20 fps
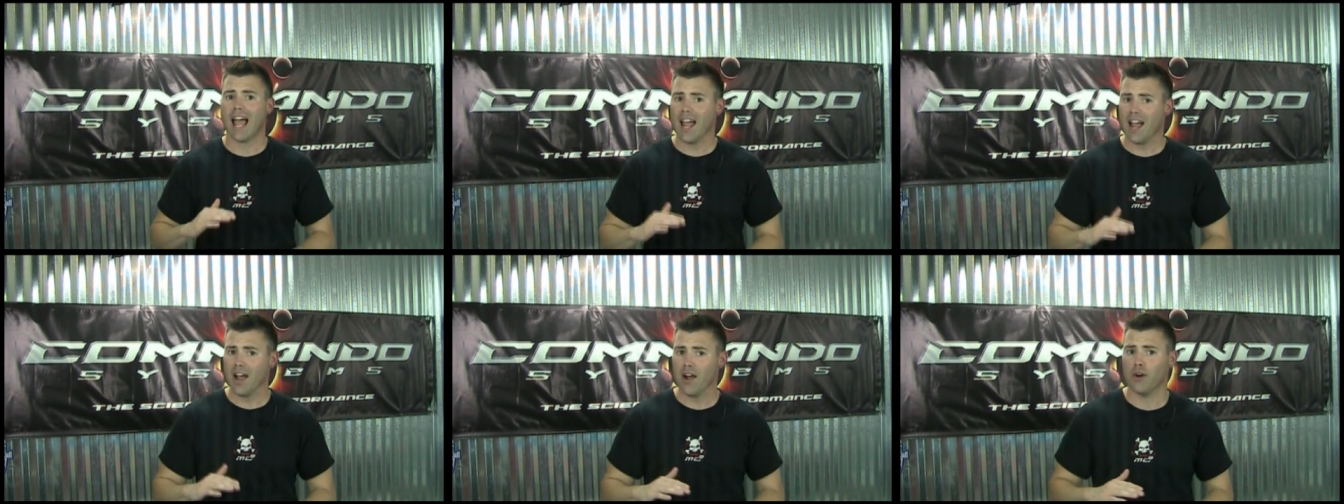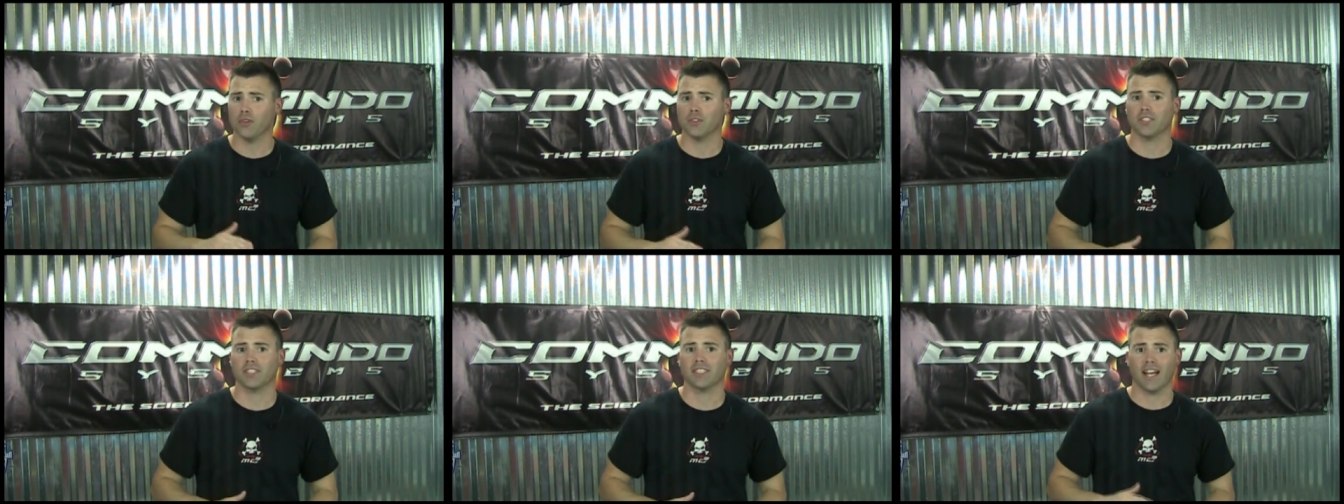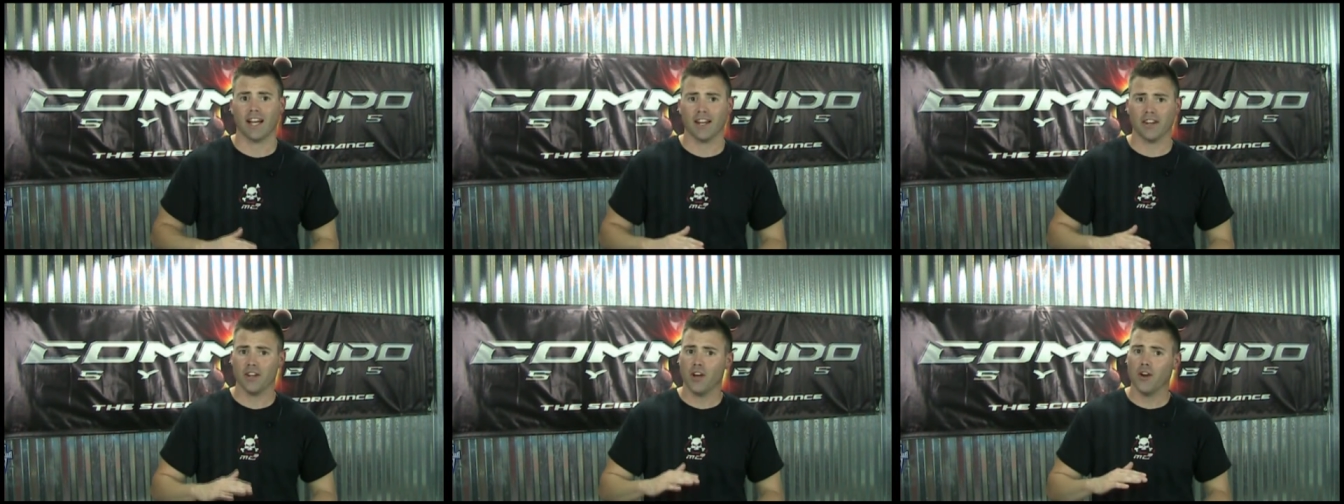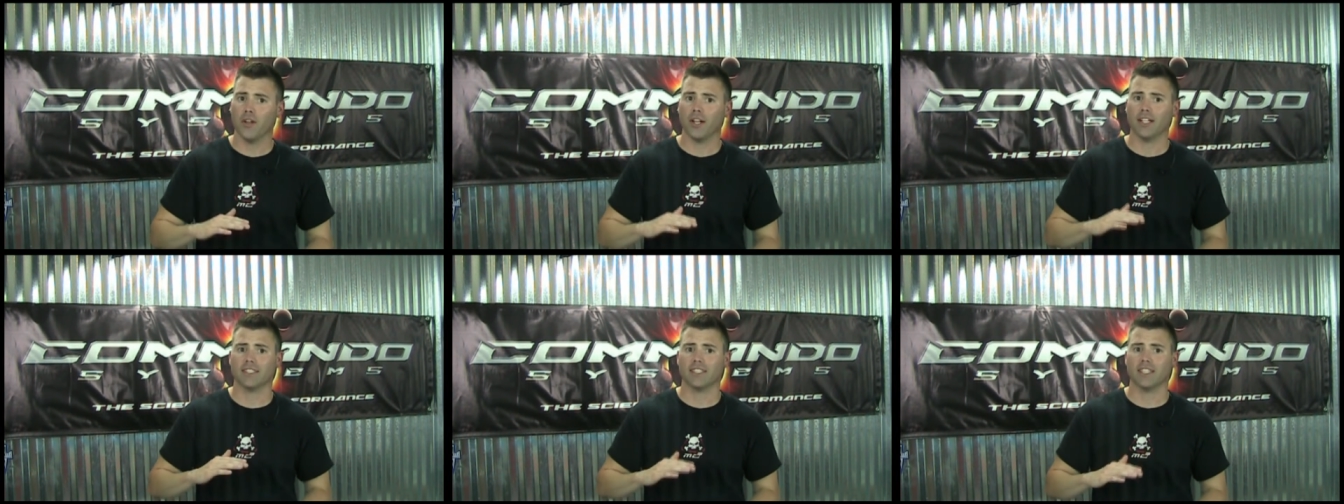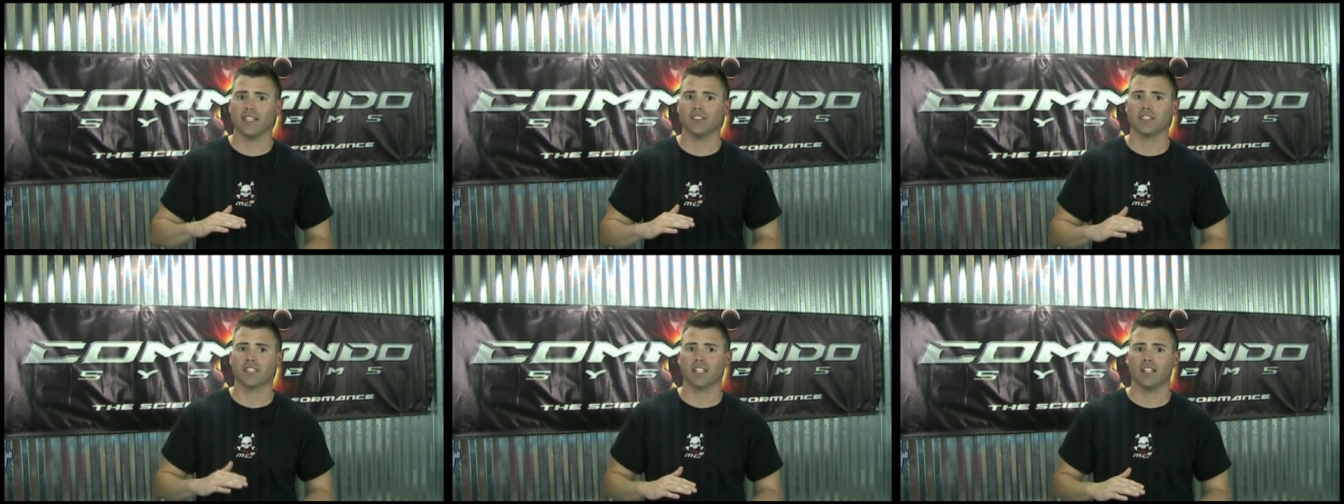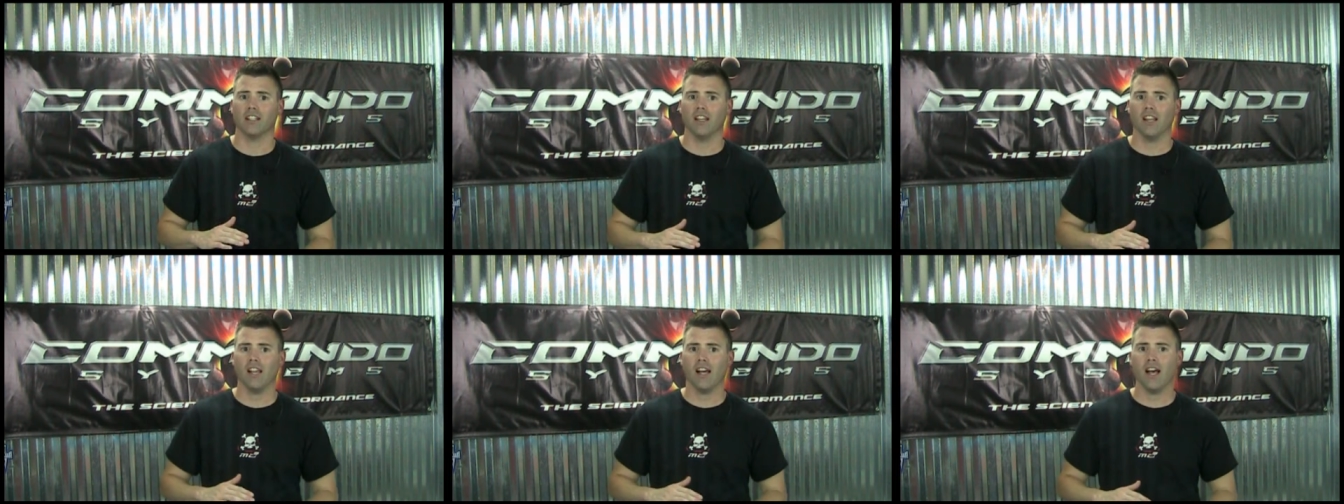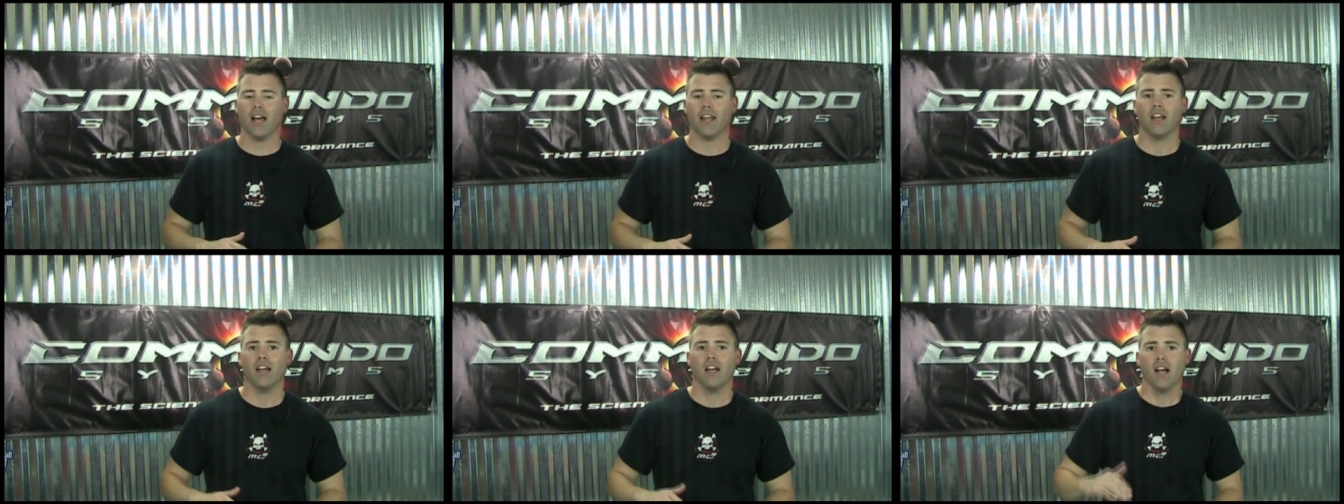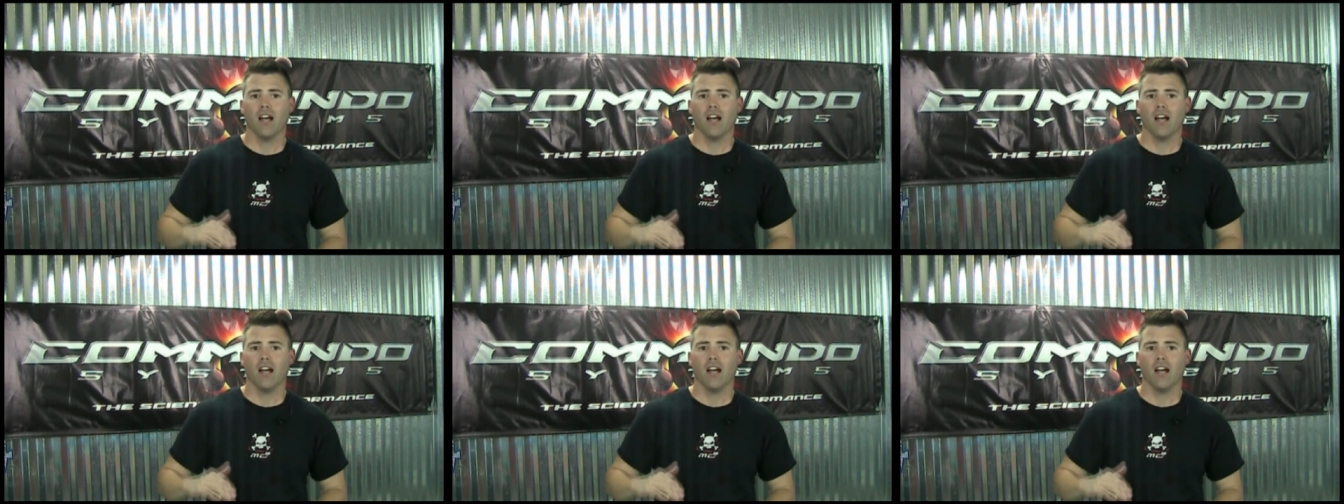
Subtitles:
ounce, I know that sounds like a lot,